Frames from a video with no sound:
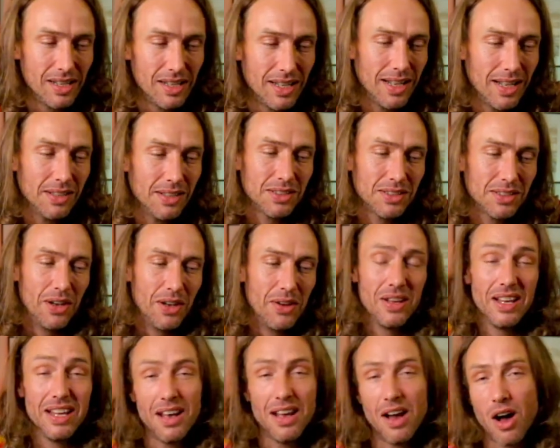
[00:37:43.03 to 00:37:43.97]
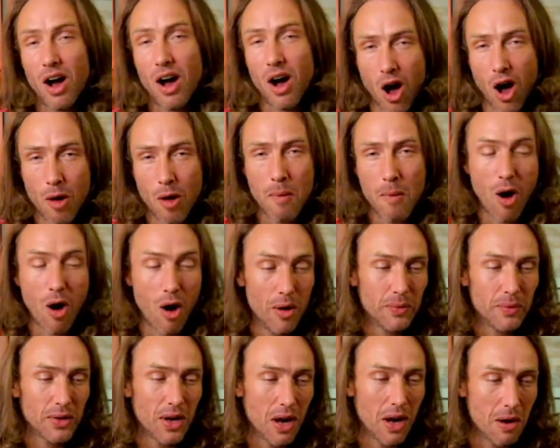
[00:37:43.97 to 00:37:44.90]
So I'm hyped,
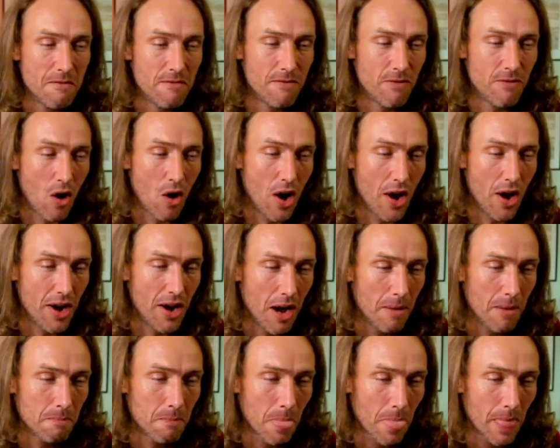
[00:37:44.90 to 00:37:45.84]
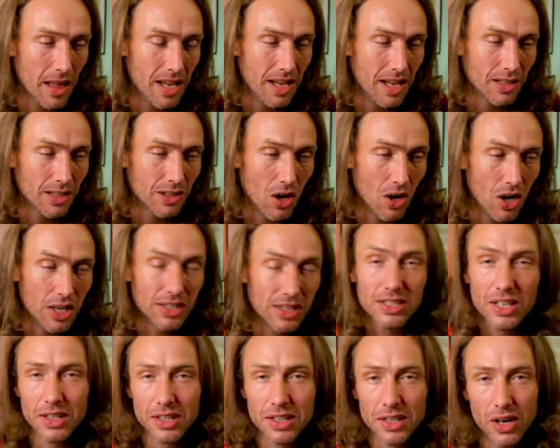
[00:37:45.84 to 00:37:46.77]
I'm fired up. Guys,
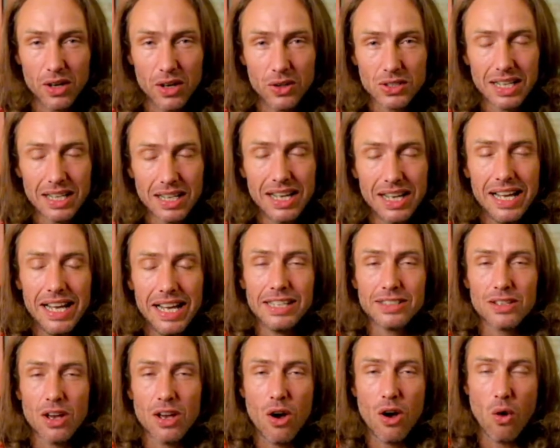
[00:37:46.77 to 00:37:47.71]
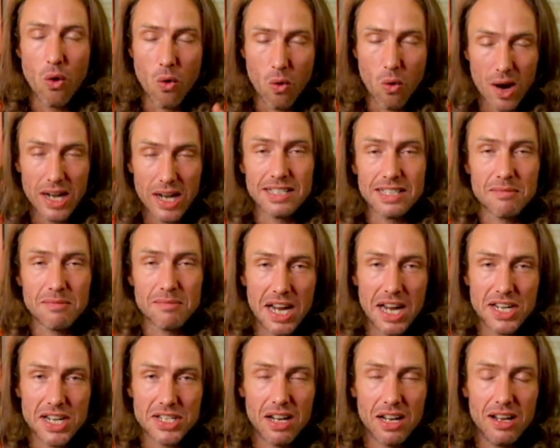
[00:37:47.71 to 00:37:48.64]
girls, always a
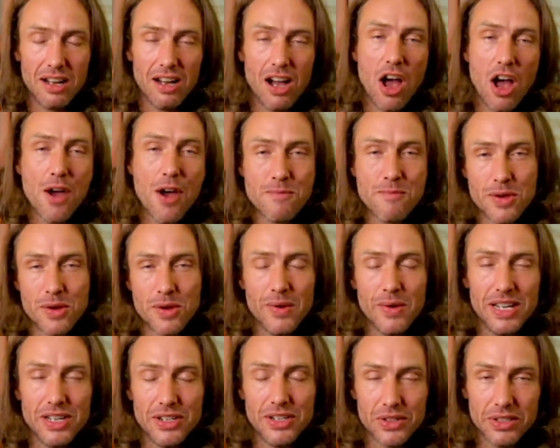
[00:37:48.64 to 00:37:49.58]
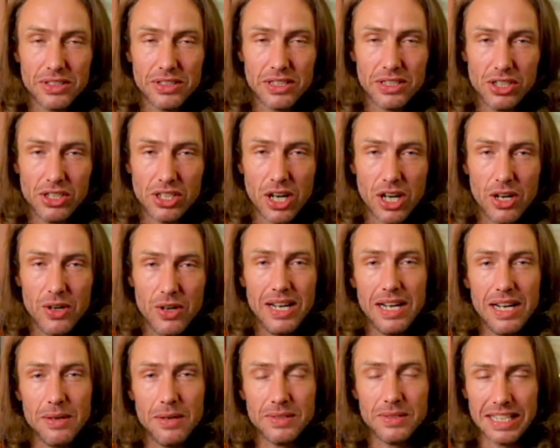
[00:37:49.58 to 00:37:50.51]
pleasure. I hope you enjoyed the show. It
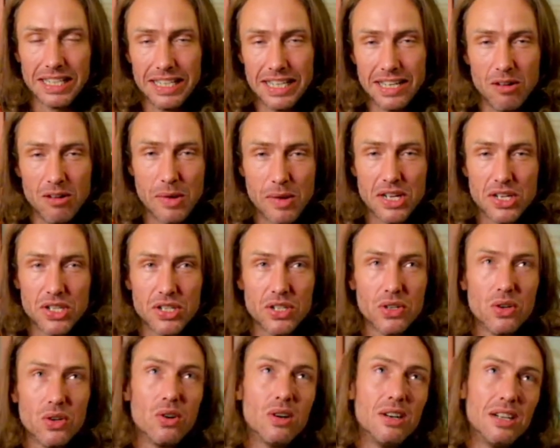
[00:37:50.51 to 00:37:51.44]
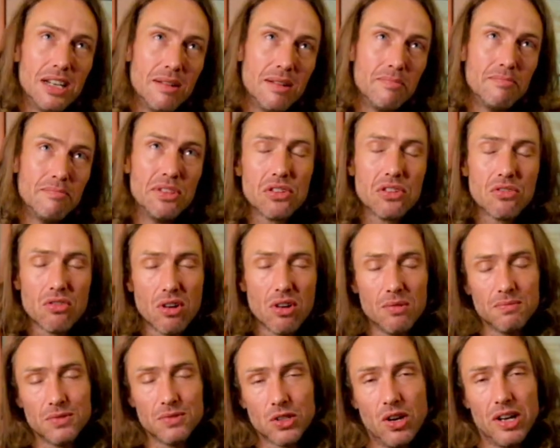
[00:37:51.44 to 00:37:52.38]
was a little bit short, but the Grom's
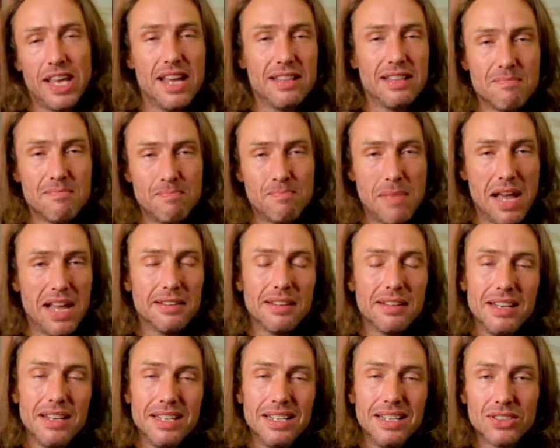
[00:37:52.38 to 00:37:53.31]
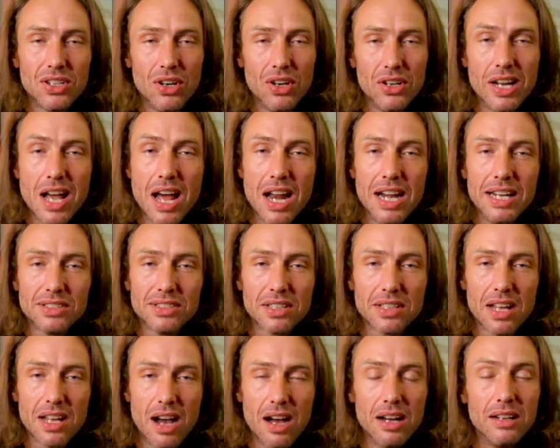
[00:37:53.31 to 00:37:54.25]
got to get to bed. He's got an early
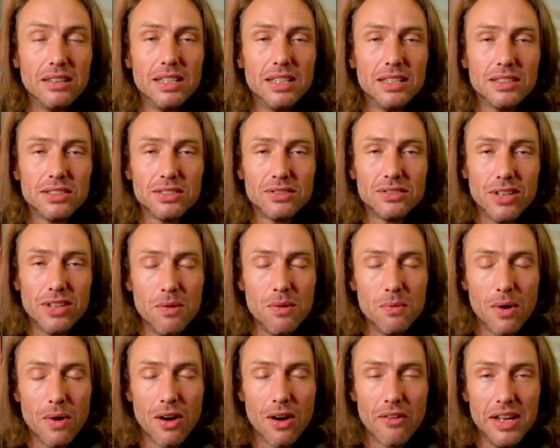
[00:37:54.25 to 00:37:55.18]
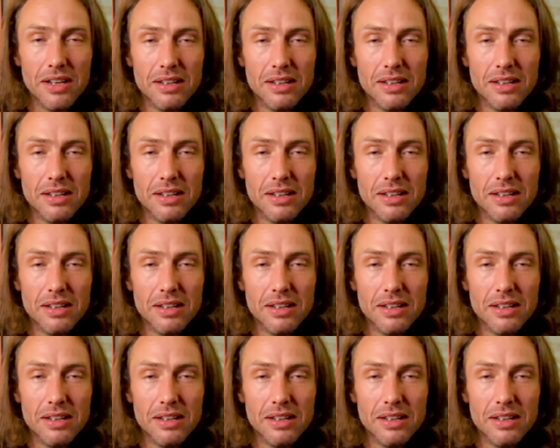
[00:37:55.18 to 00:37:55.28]
start, so don't worry.